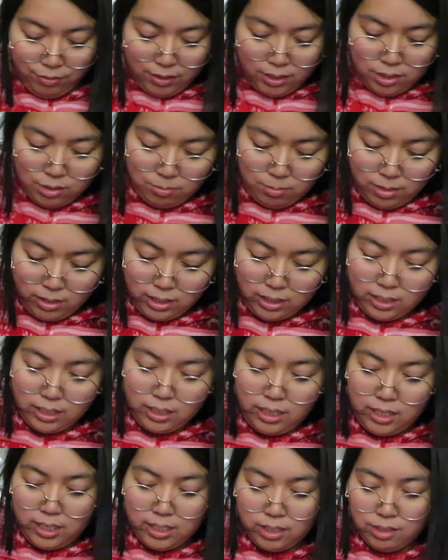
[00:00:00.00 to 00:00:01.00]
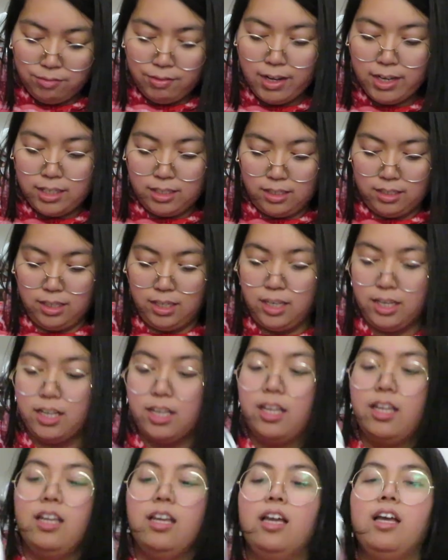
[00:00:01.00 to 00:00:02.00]
first one is finally
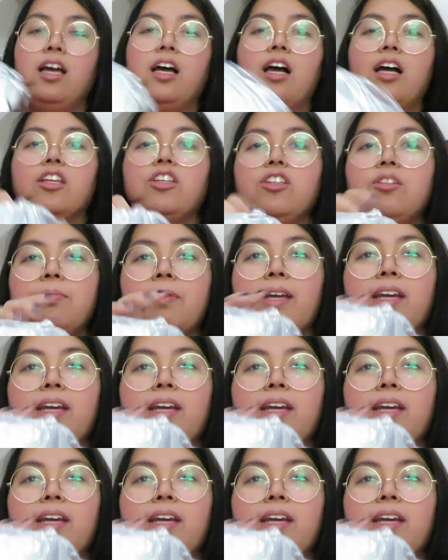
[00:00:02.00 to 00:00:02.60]
a new